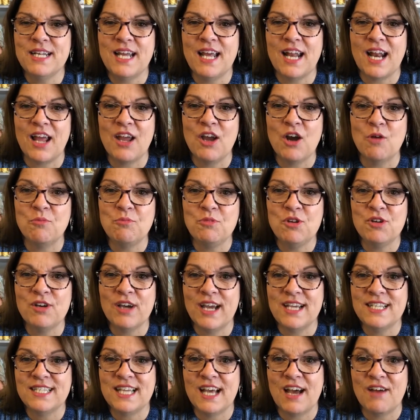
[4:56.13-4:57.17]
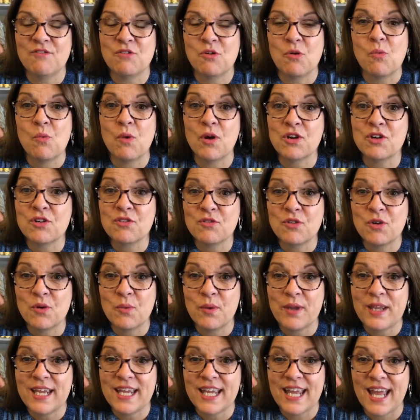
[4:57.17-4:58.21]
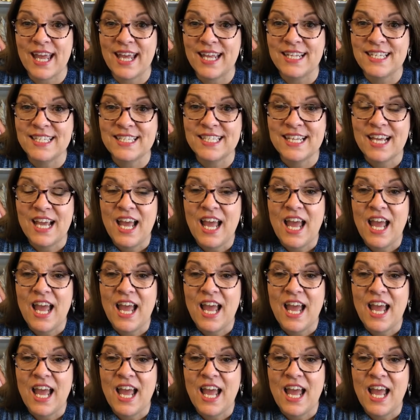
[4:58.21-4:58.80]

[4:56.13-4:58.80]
and I hope you guys have a wonderful weekend.